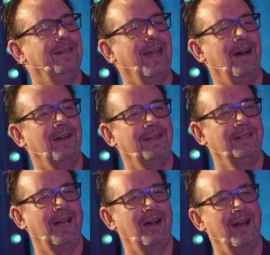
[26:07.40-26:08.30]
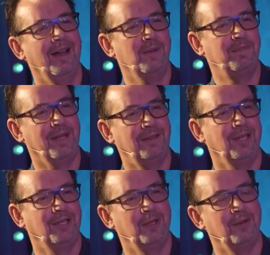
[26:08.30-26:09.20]
Now I know, Pete,
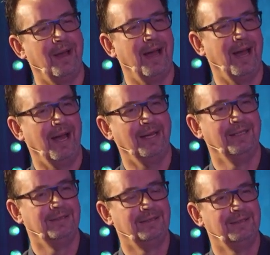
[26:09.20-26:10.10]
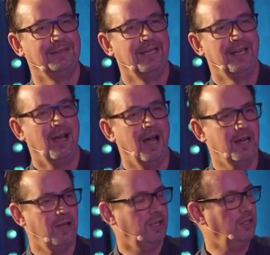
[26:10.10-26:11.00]
that you are
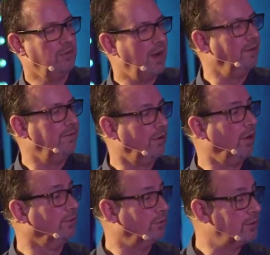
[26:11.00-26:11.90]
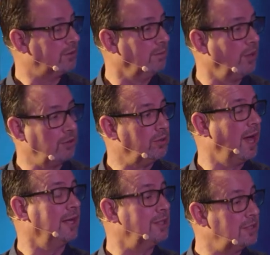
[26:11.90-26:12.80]
involved with some local
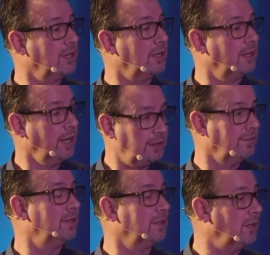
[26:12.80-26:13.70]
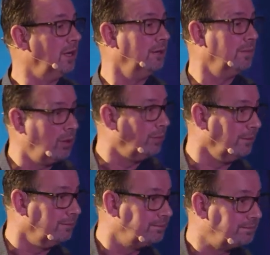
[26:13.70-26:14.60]
artistic collectives in
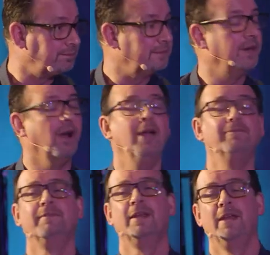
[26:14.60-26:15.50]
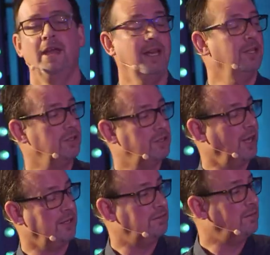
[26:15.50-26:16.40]
Melbourne, right? And as you
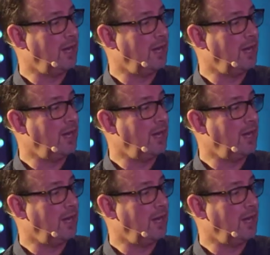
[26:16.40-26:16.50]
said,